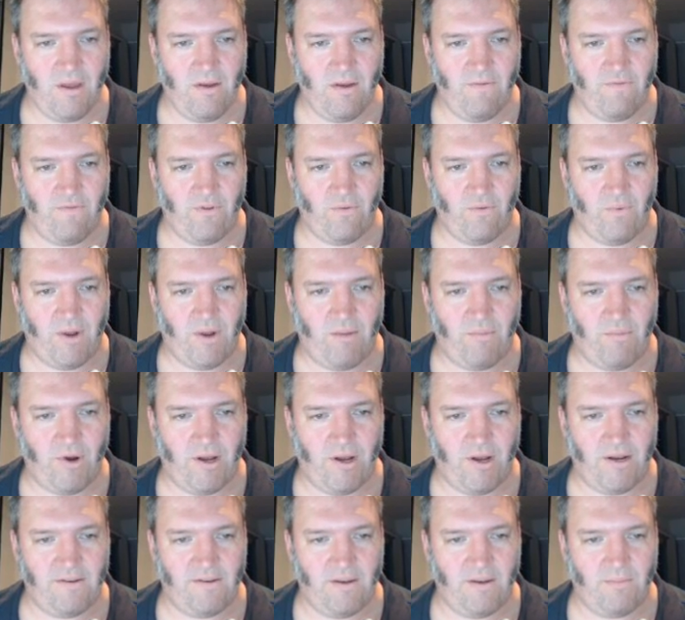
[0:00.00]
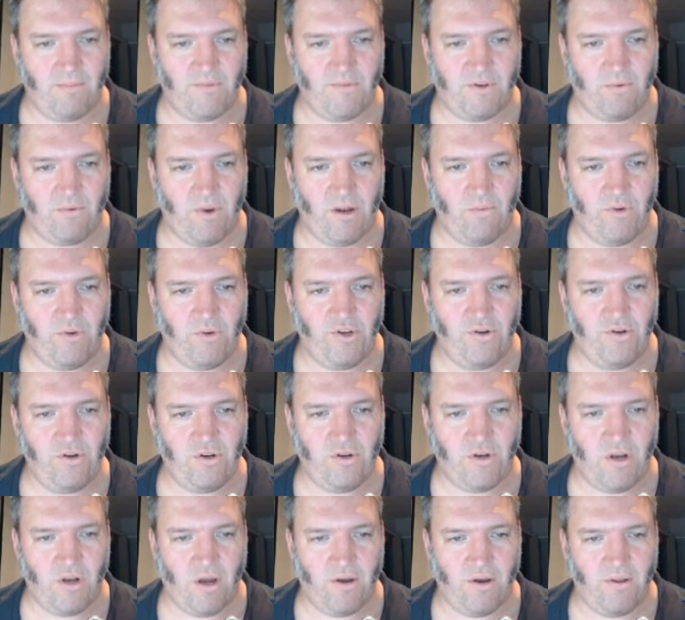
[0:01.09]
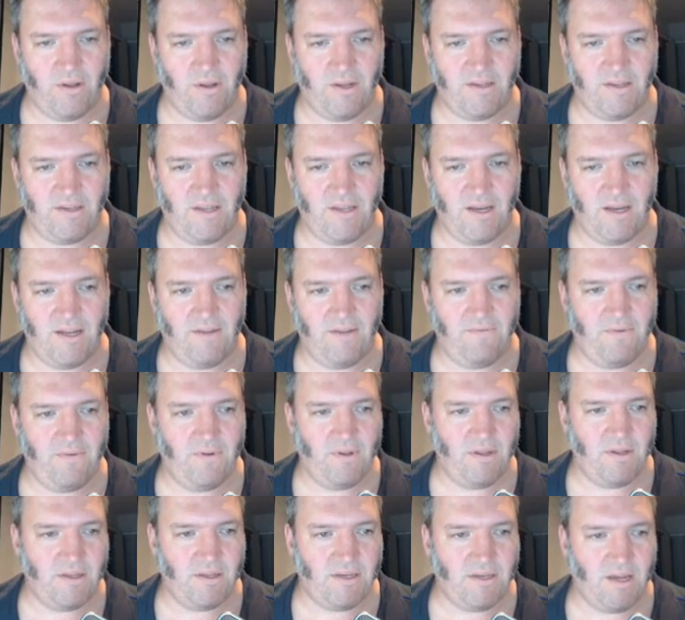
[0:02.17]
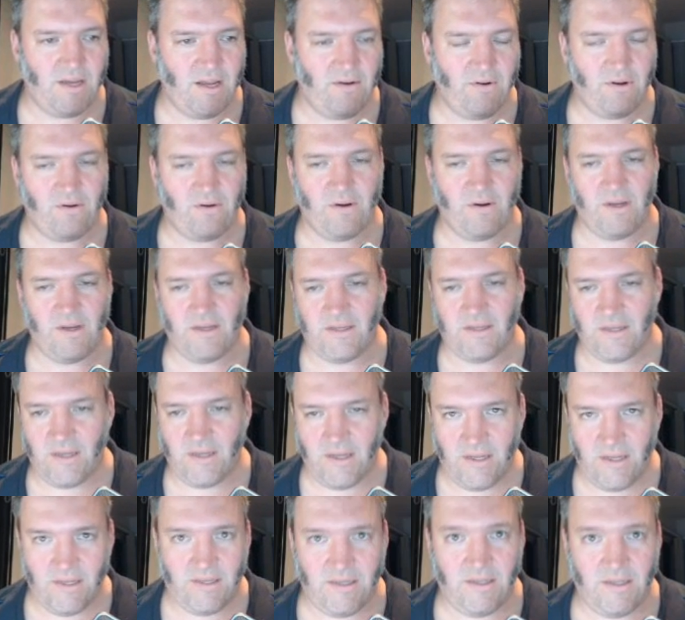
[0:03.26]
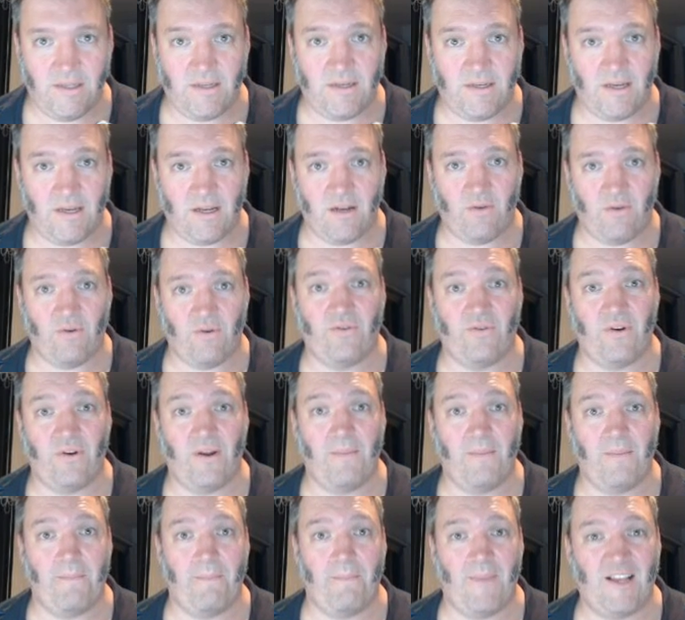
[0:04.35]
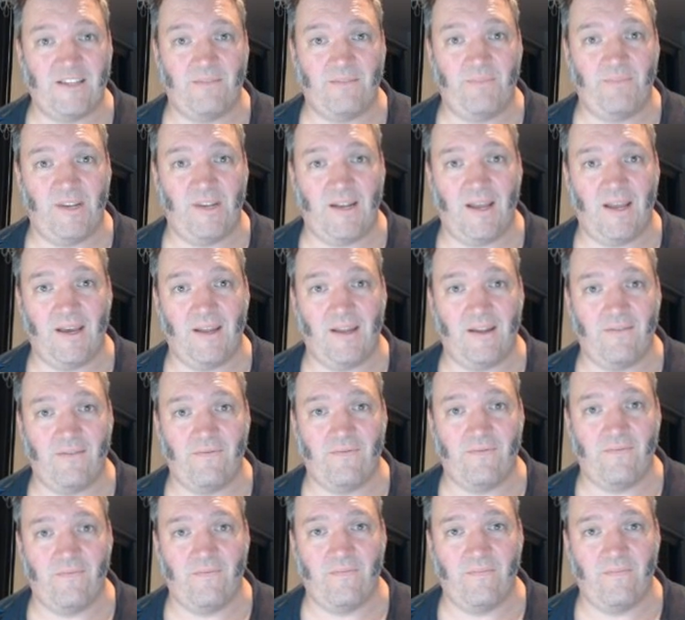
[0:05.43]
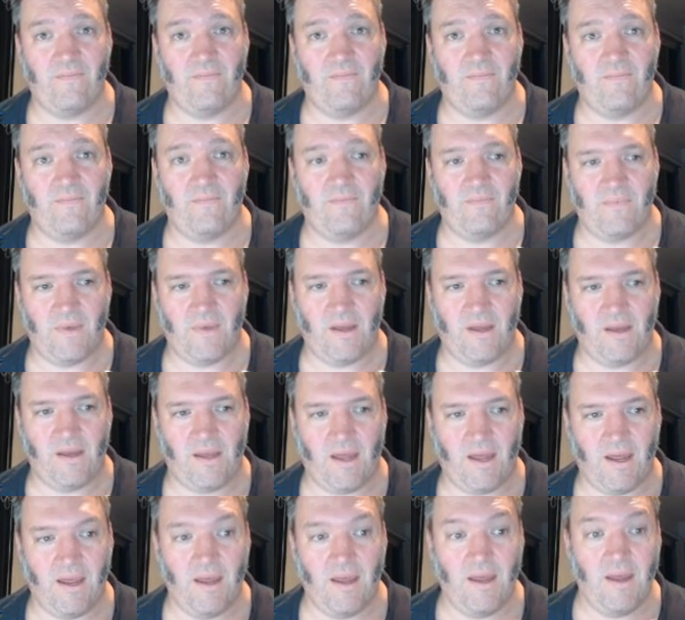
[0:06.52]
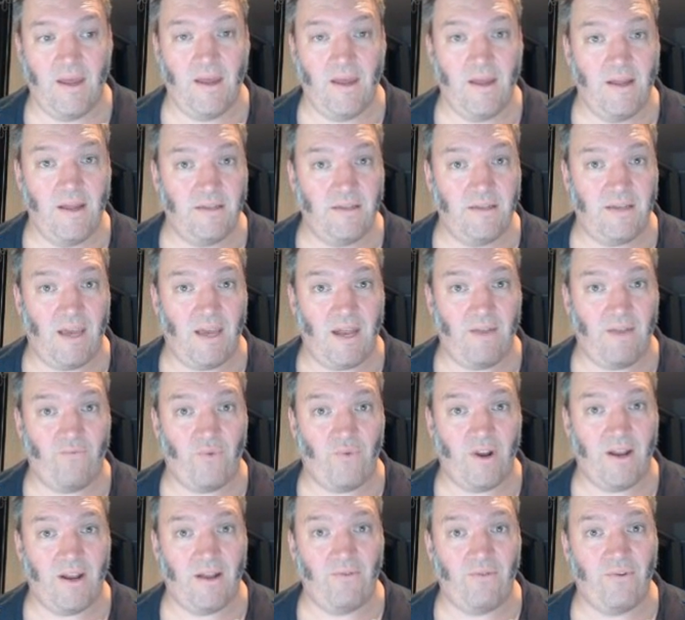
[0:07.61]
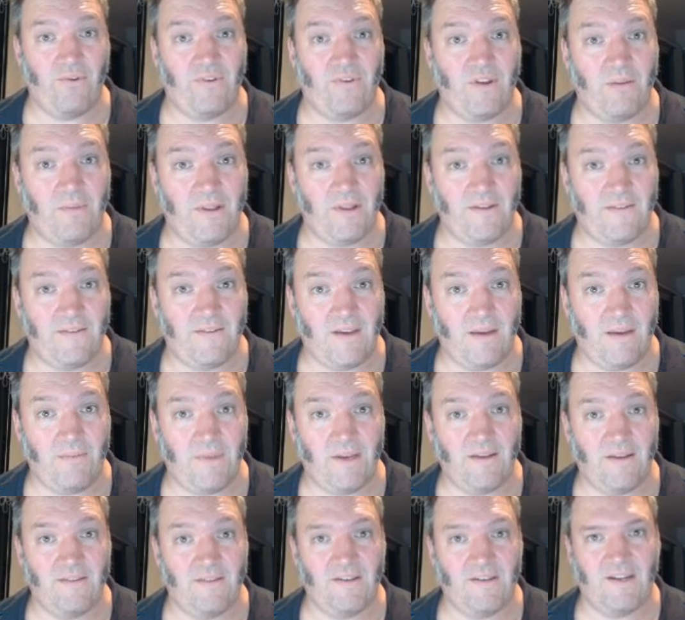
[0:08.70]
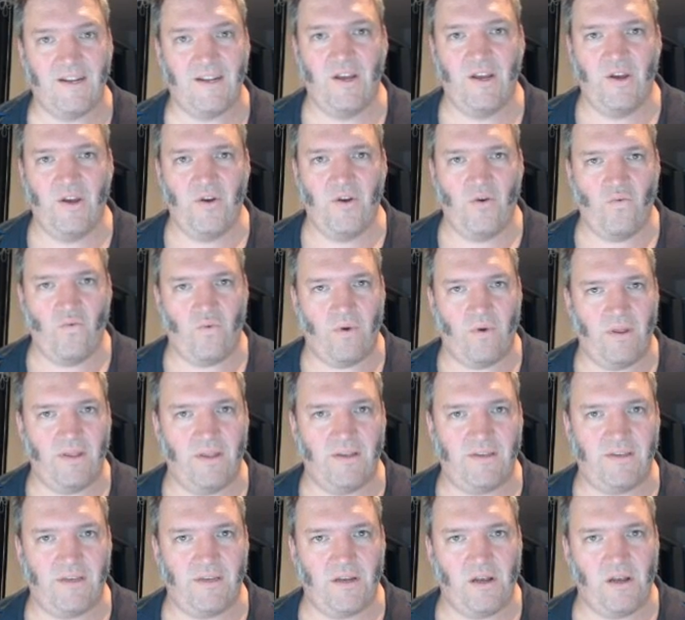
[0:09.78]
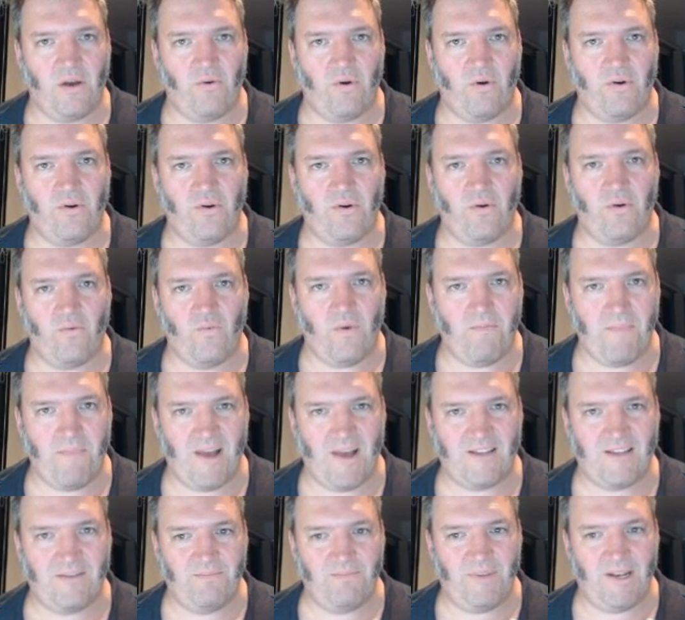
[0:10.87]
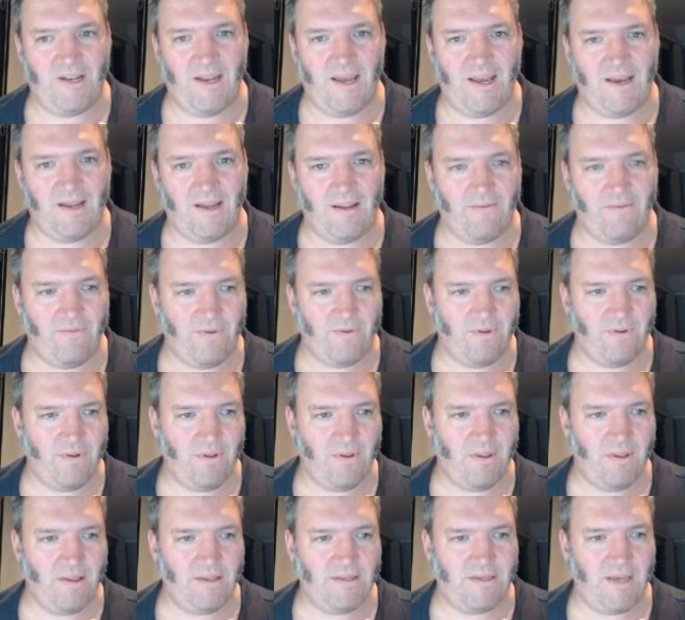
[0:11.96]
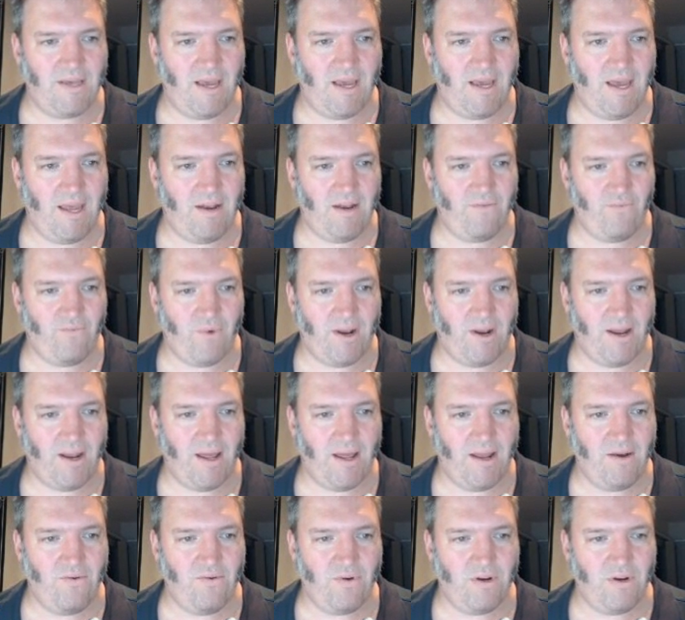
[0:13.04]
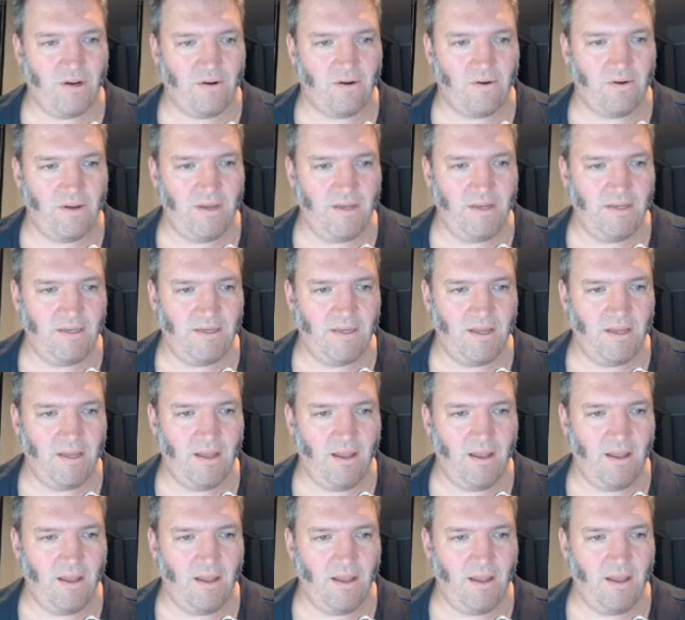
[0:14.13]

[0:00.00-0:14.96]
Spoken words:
for the 1 minus m squared. We should know that it's negative. It's 100 degrees. It's in the second quadrant. It must be negative. Okay. Tan of 100 is going to be the same thing, isn't it? We're in the second quadrant. We must be negative. Tan of 100 degrees